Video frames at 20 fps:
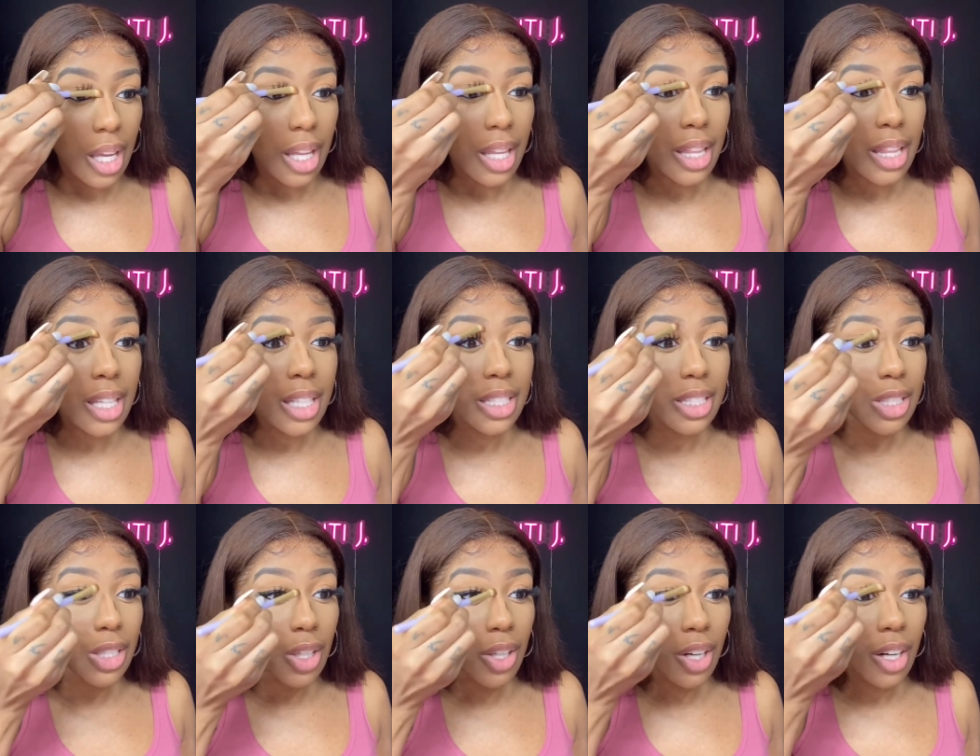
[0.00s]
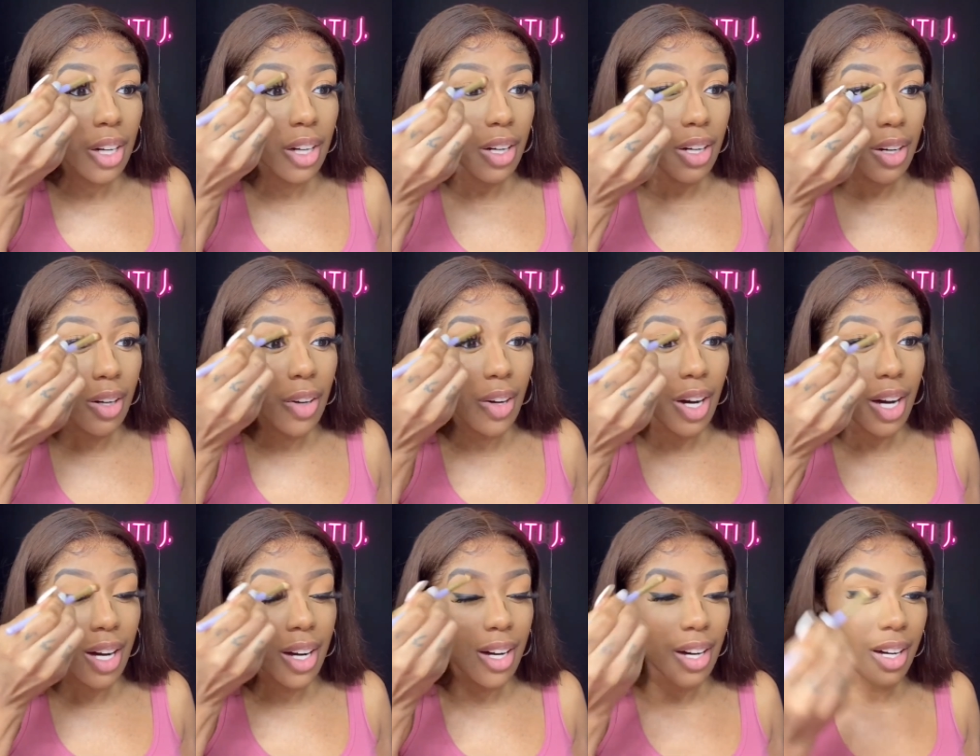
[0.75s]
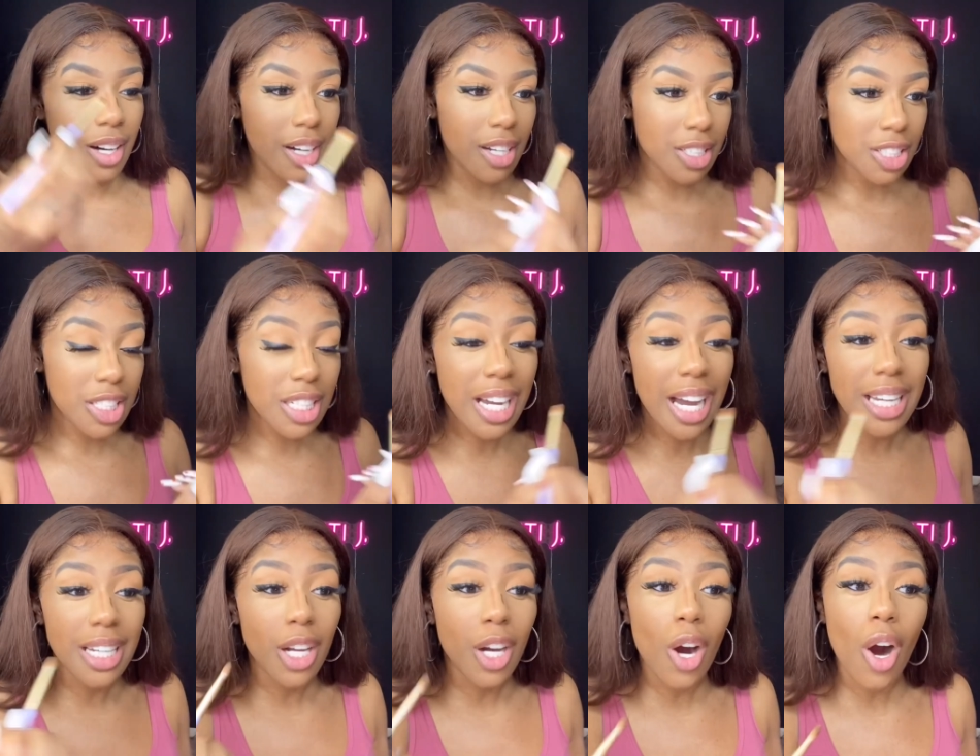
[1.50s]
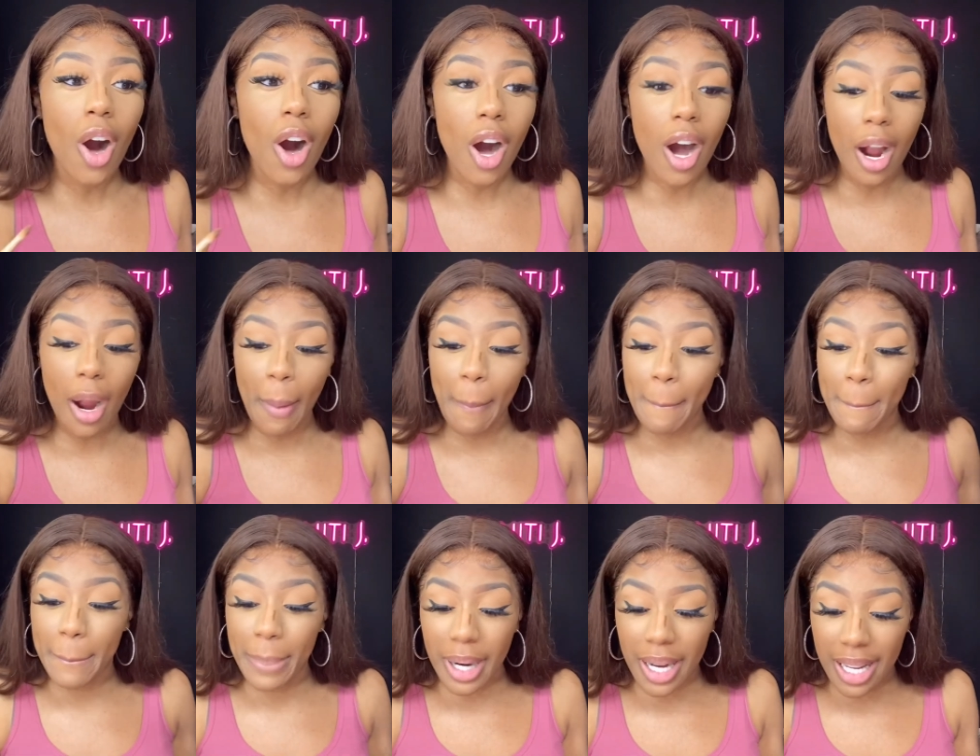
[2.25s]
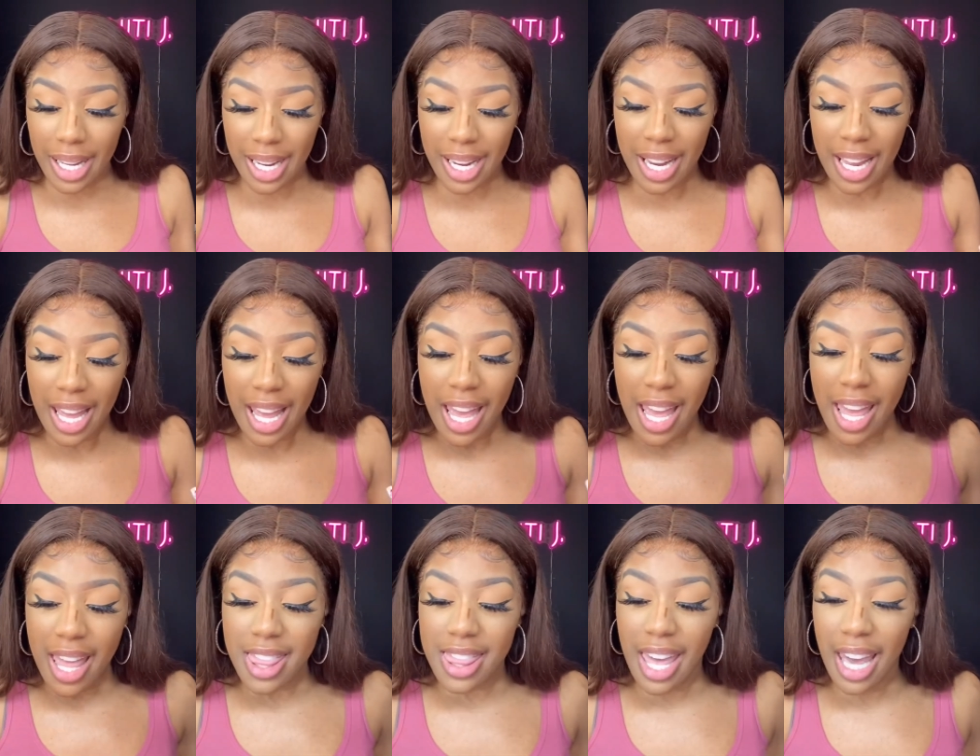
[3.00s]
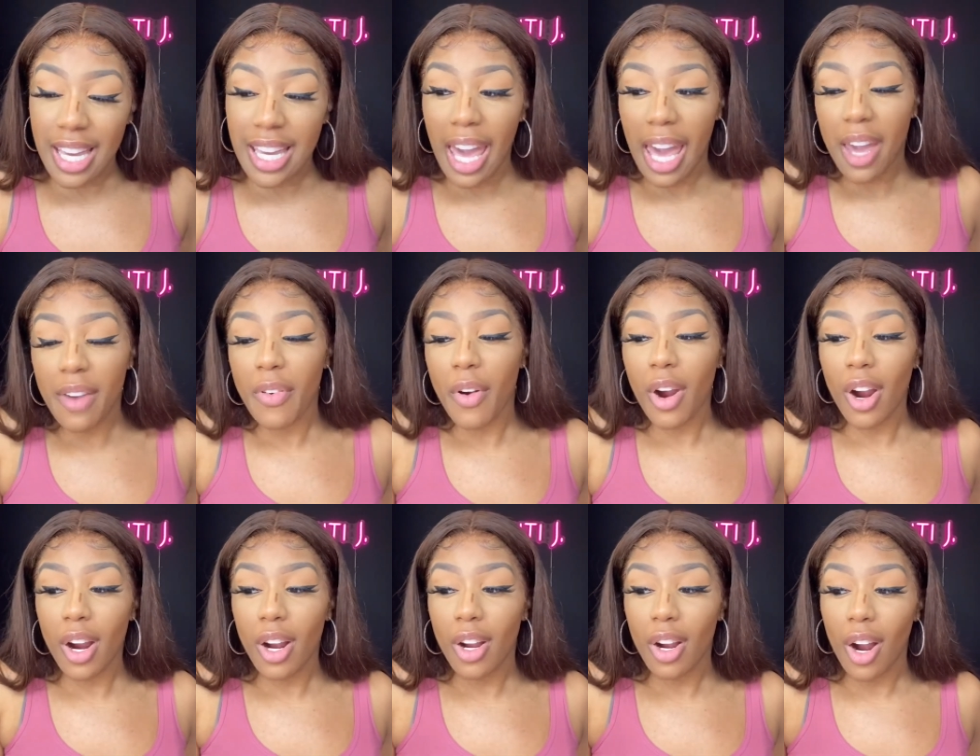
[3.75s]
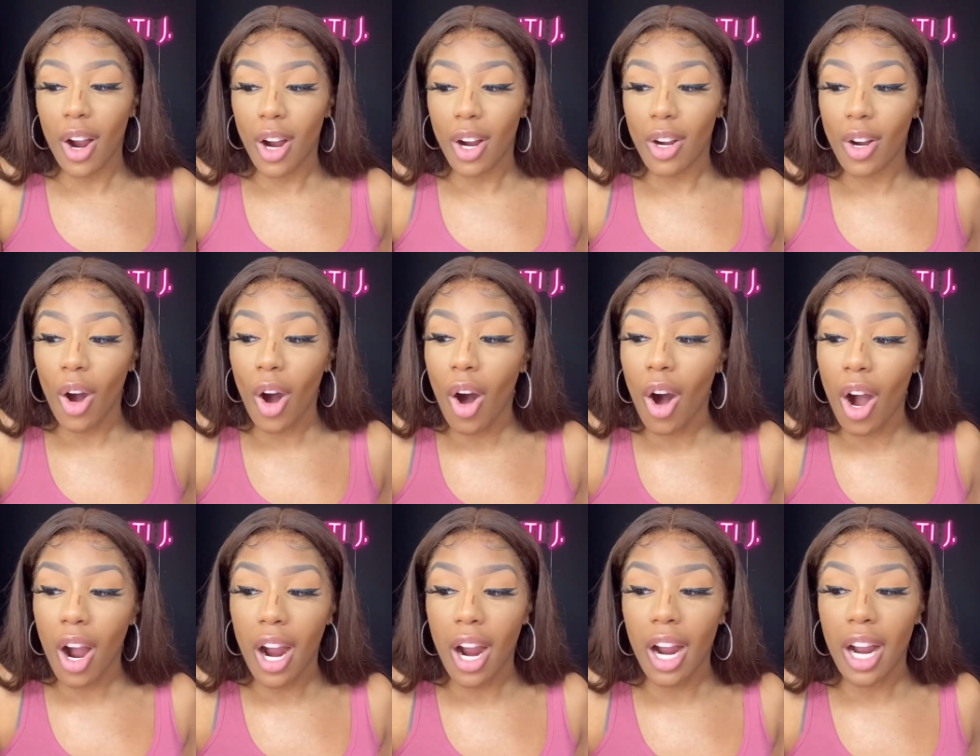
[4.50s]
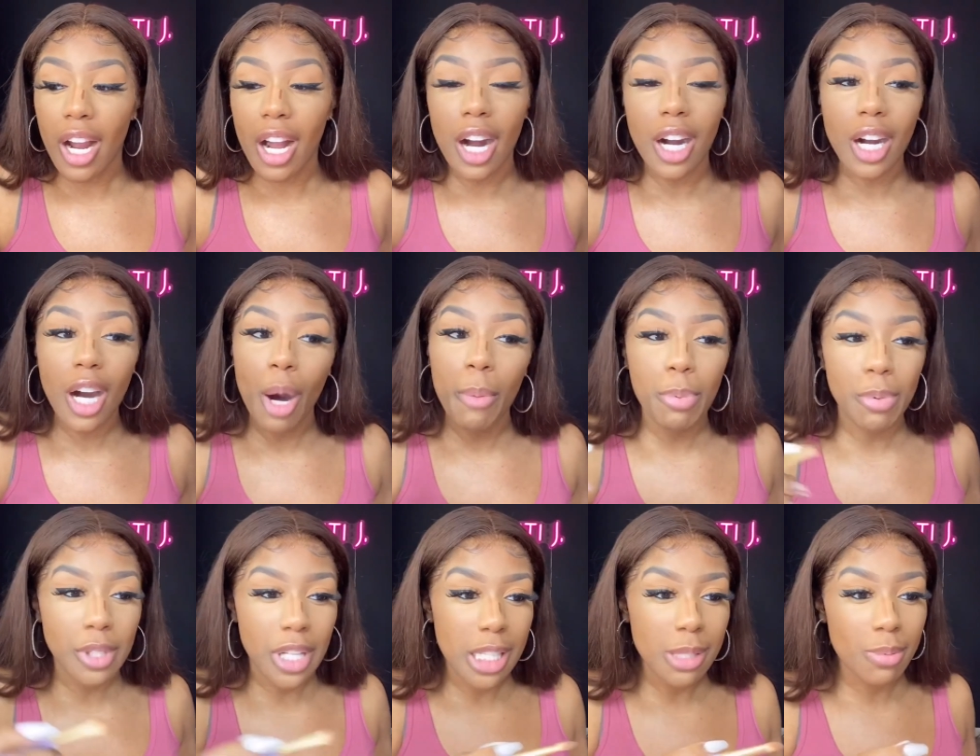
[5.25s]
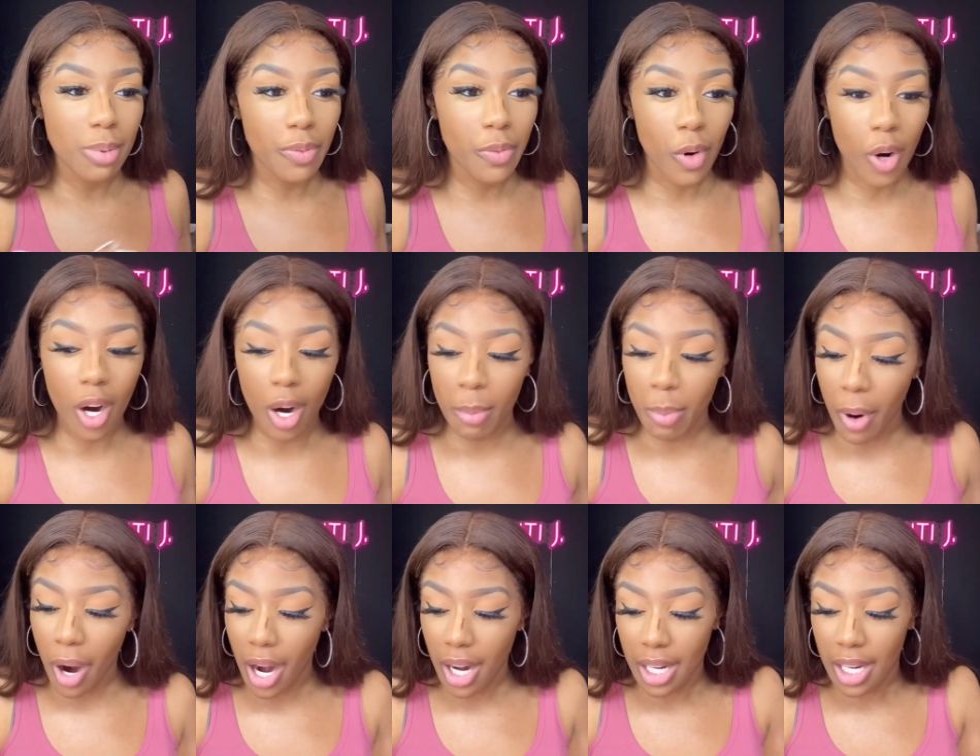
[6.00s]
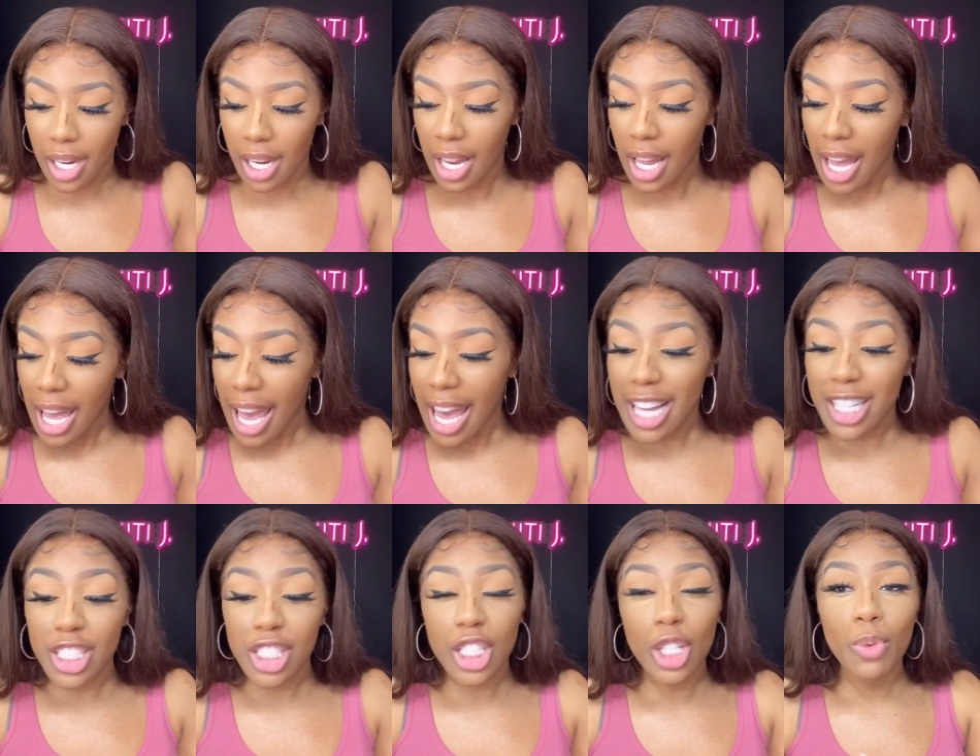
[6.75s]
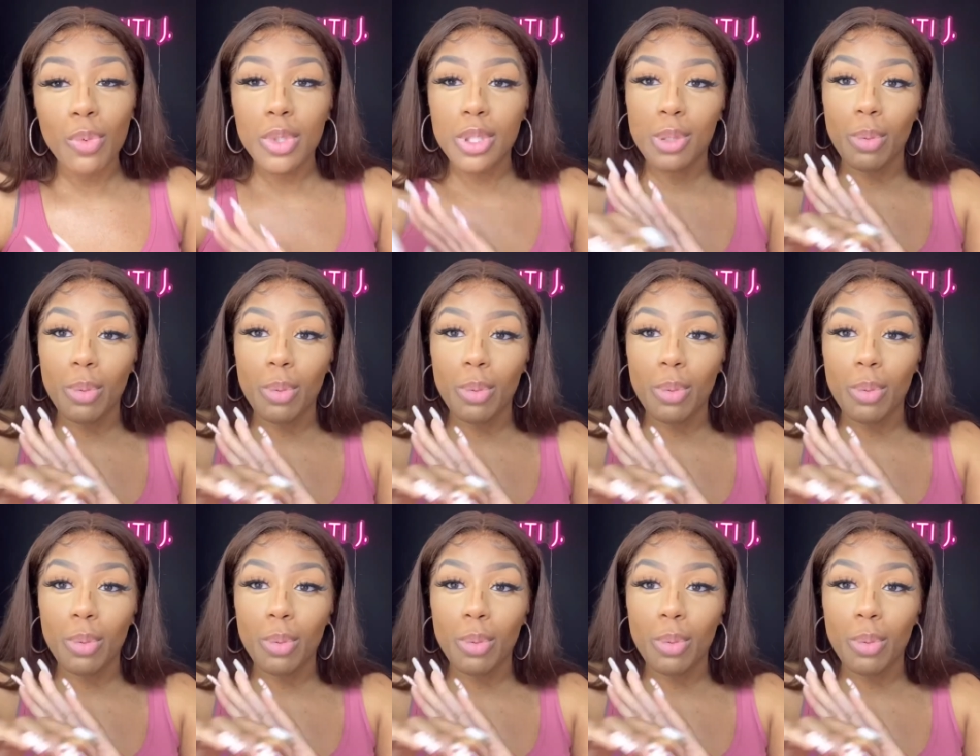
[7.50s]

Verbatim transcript: this girl, uh, she got a car, but they gave her her car a couple days before her party, and she was